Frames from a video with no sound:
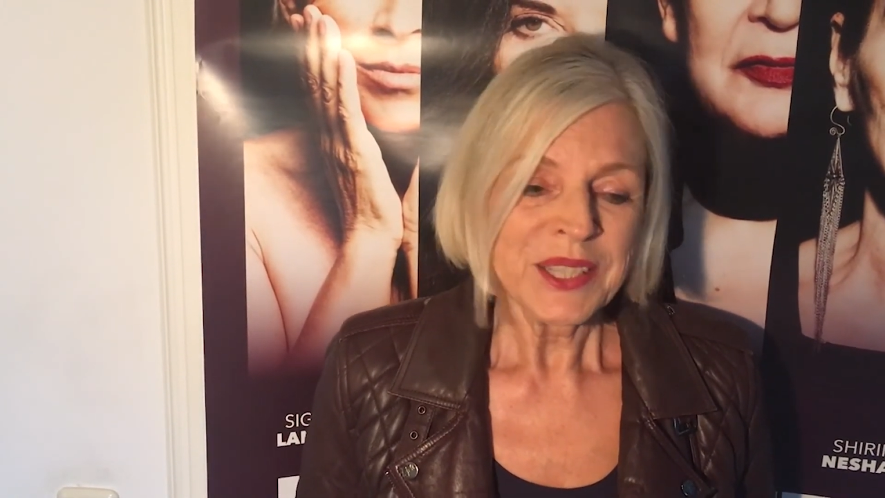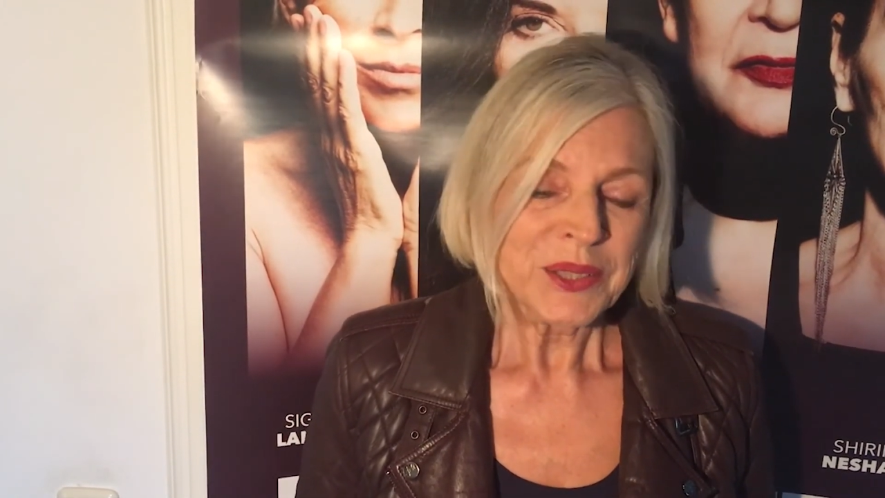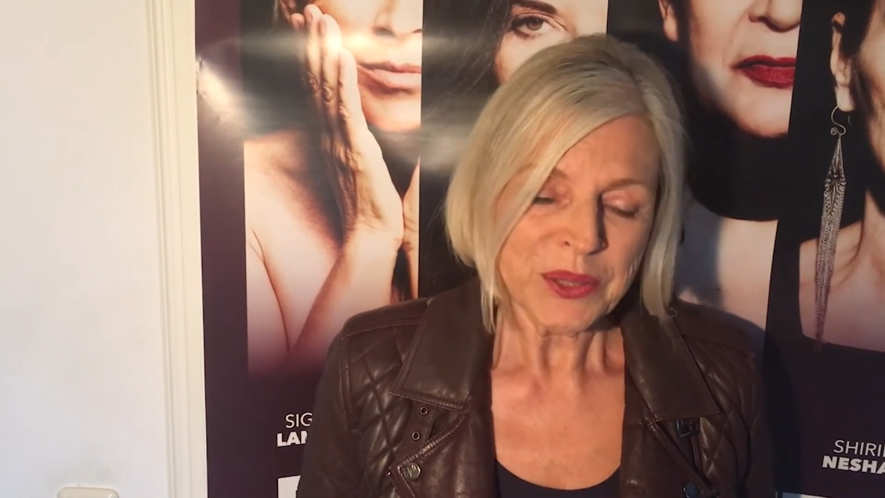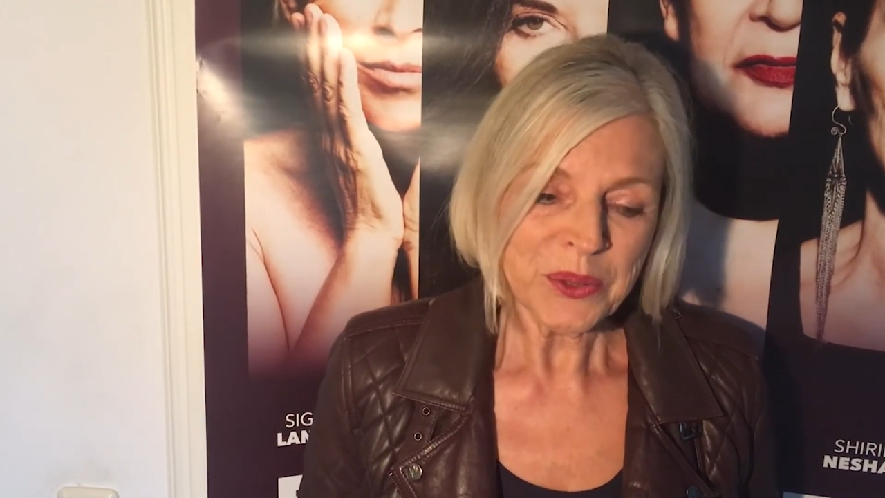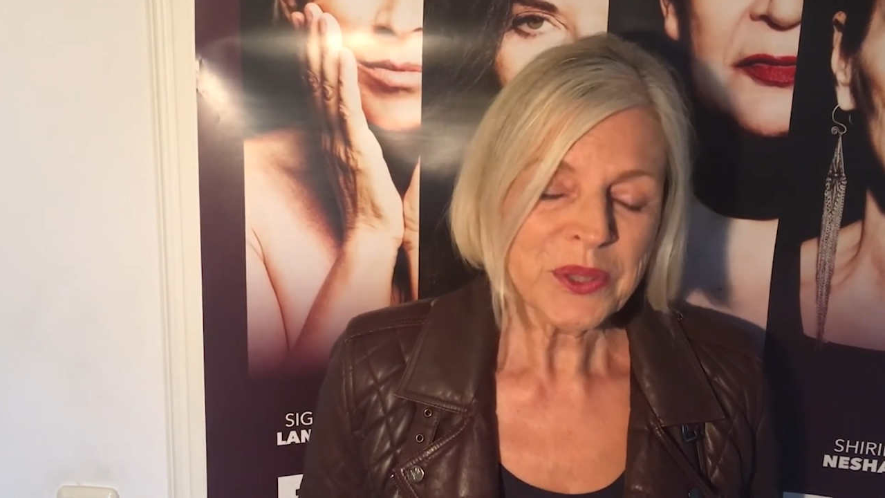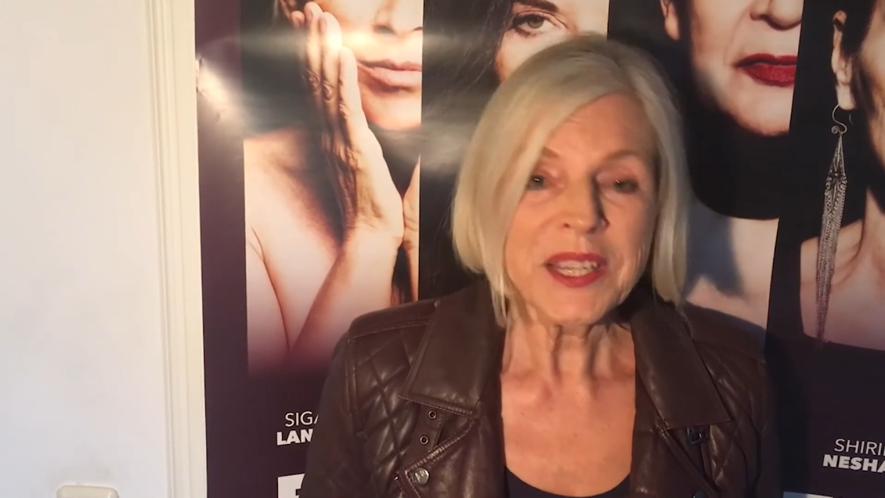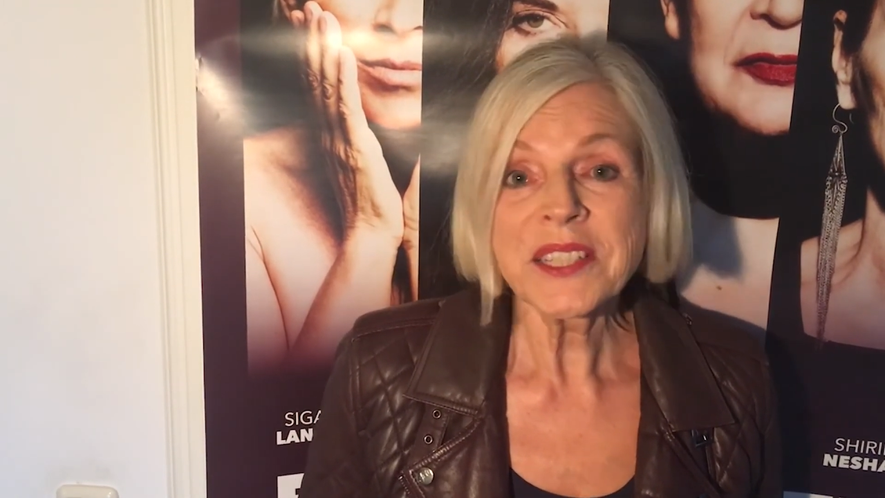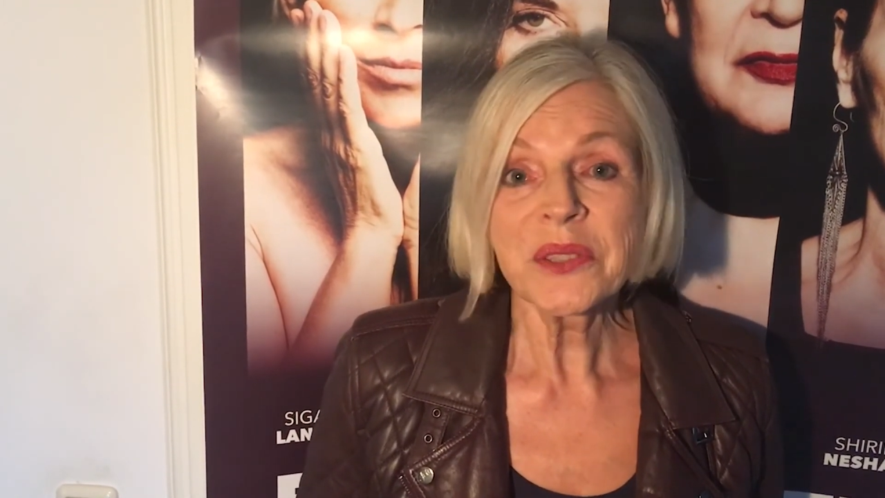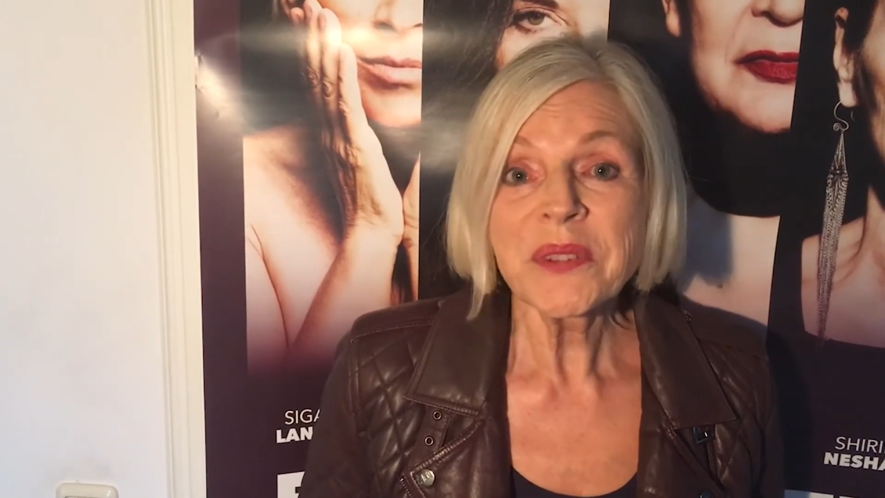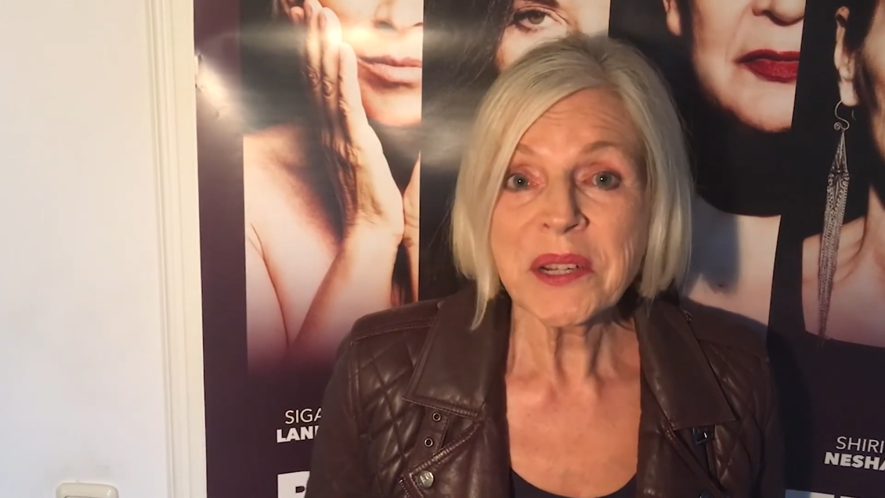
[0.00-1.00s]
So thank
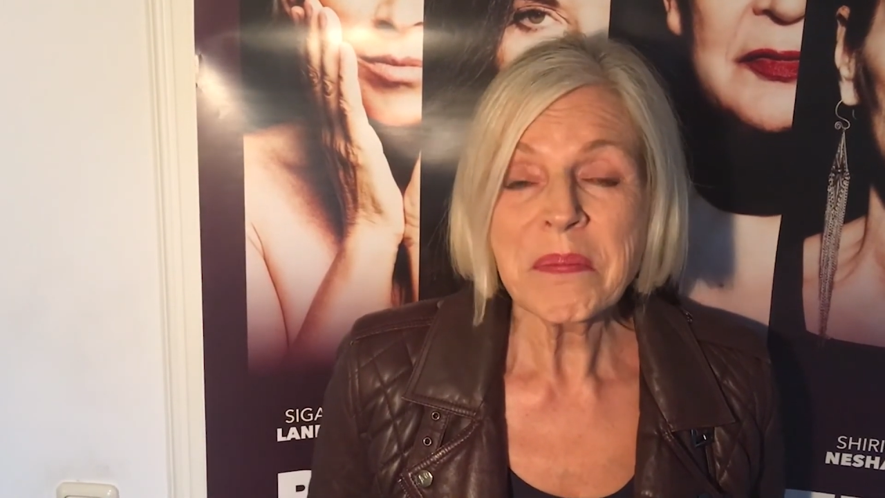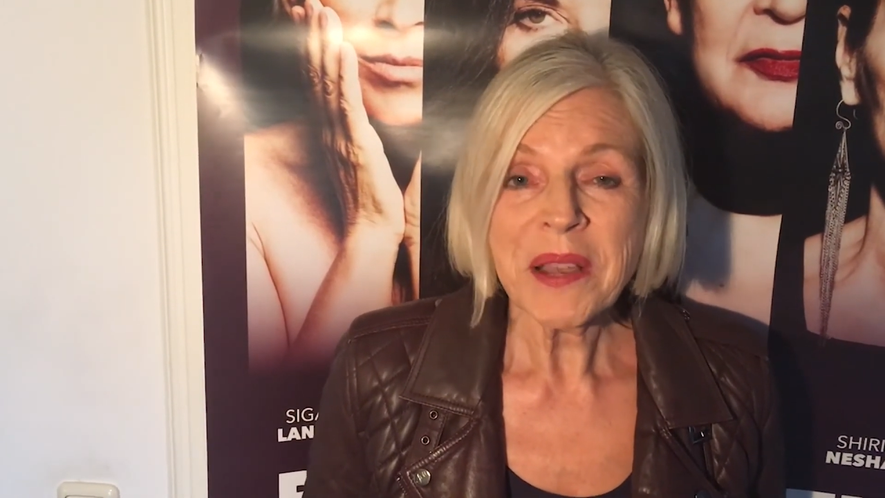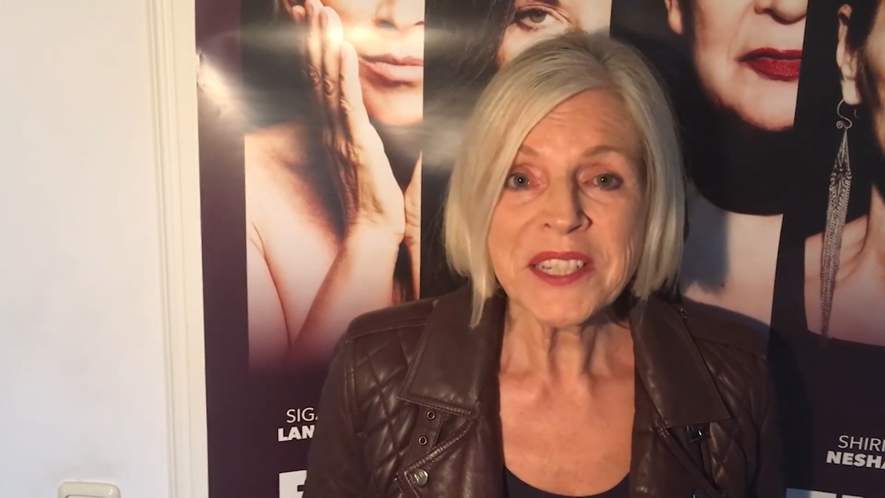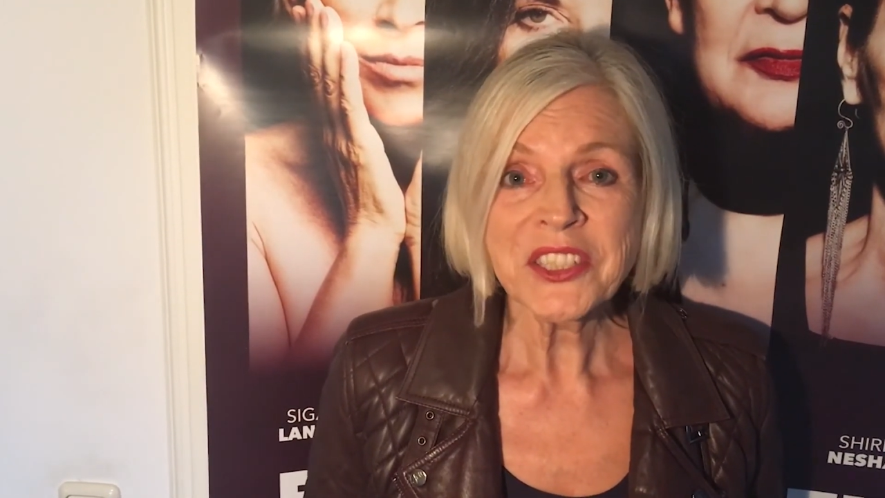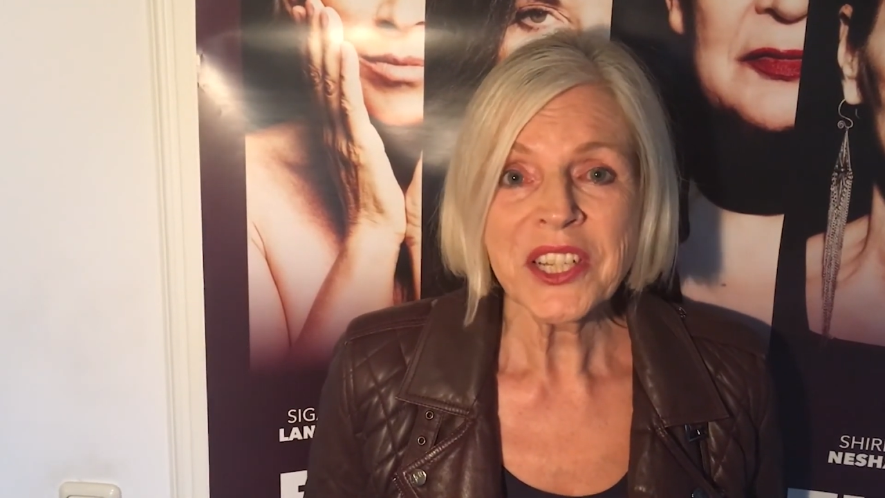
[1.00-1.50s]
you very much,